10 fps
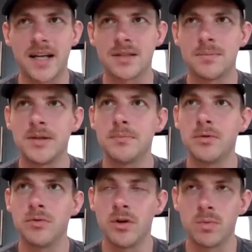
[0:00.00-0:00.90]
passing
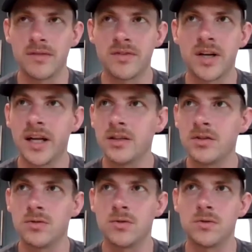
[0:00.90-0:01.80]
people, no river
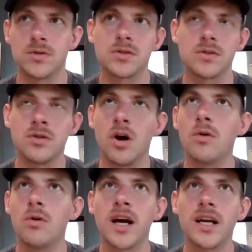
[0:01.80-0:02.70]
angels,
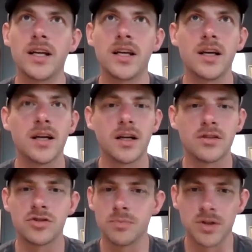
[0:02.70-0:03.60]
no like
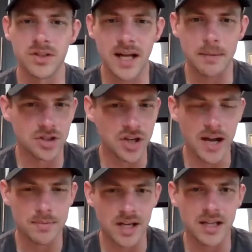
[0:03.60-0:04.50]
super established
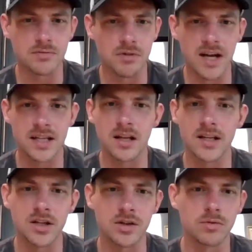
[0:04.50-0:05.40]
campsites, right?
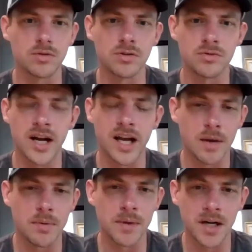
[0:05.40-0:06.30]
Like you're dragging
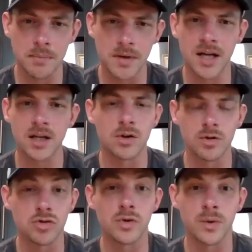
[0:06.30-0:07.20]
up a muddy bank
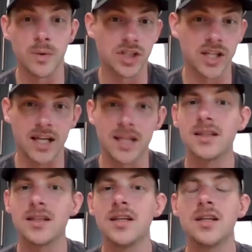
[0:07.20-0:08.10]
or doing what you
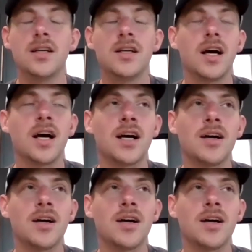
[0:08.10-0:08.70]
can. Um,